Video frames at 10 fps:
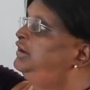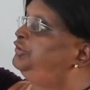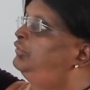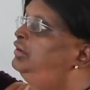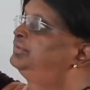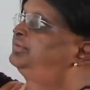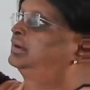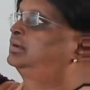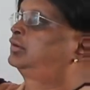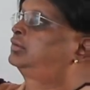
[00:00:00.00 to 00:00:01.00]
it
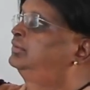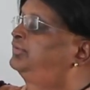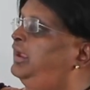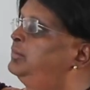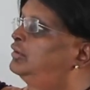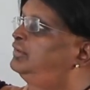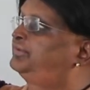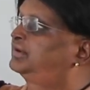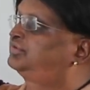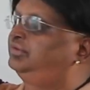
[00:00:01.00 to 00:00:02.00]
was same
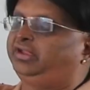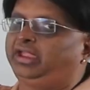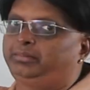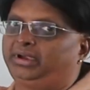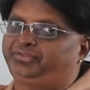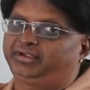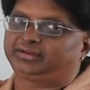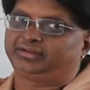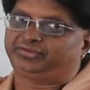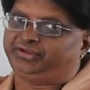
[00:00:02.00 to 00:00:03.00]
cross section A but
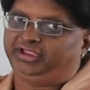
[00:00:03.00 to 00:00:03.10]
thickness